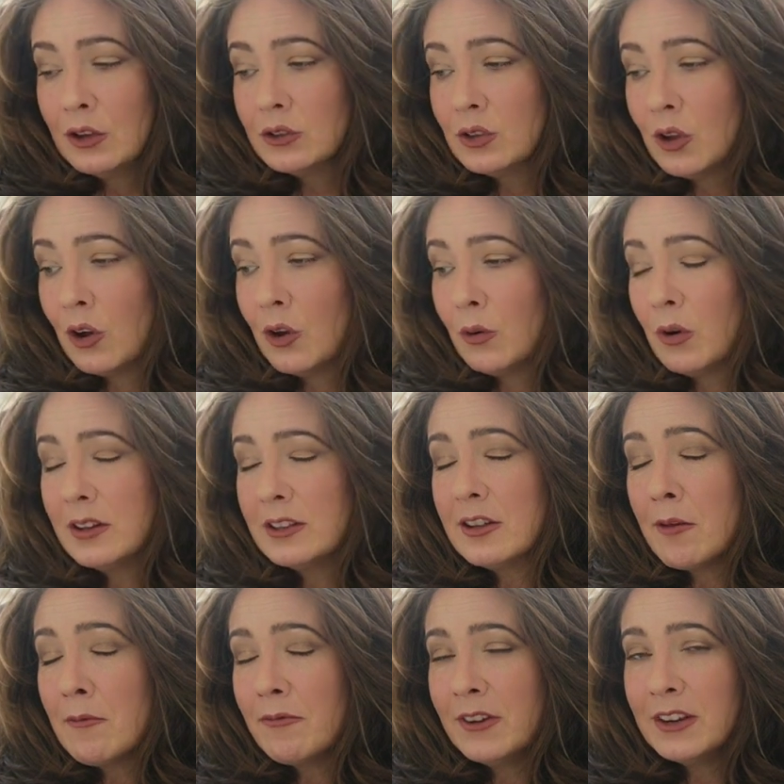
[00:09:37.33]
So once
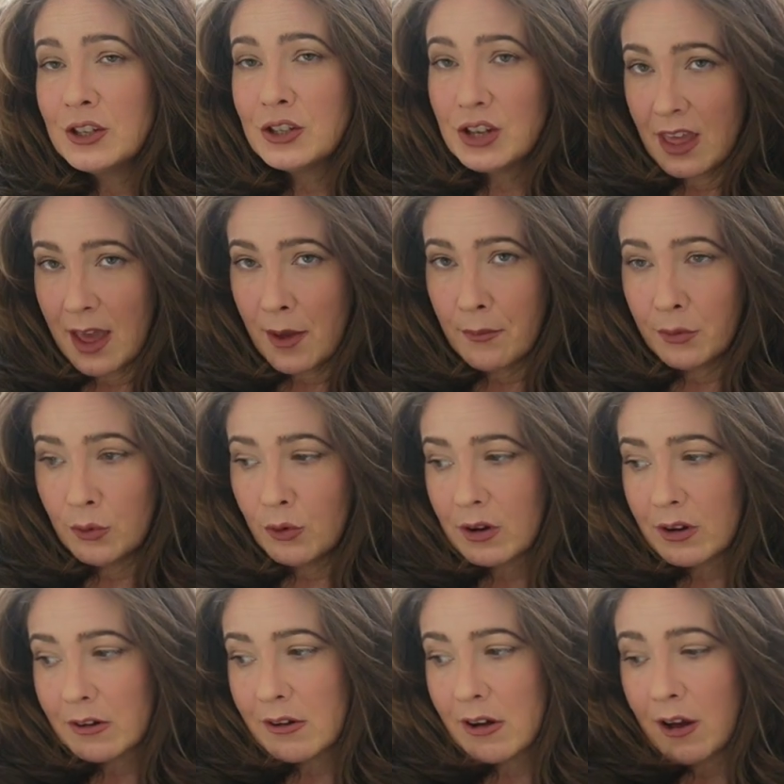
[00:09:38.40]
I've finished that
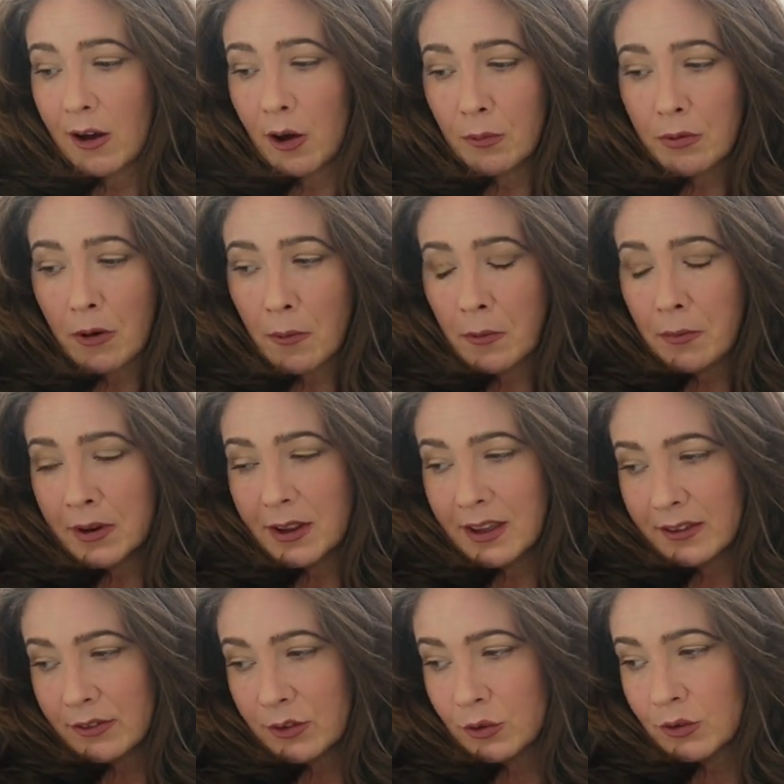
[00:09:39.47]
book, I'll probably
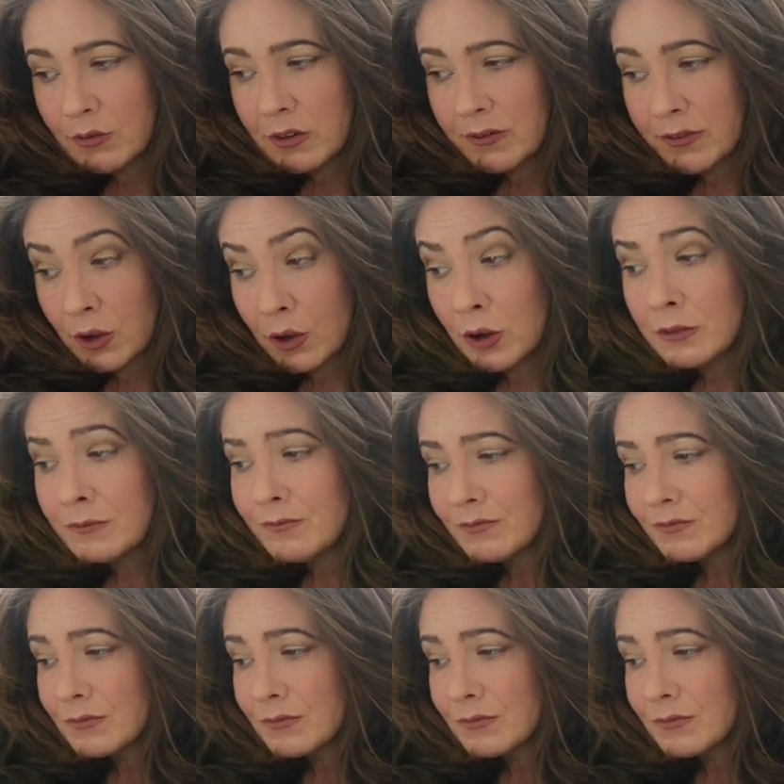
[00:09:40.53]
give a good review.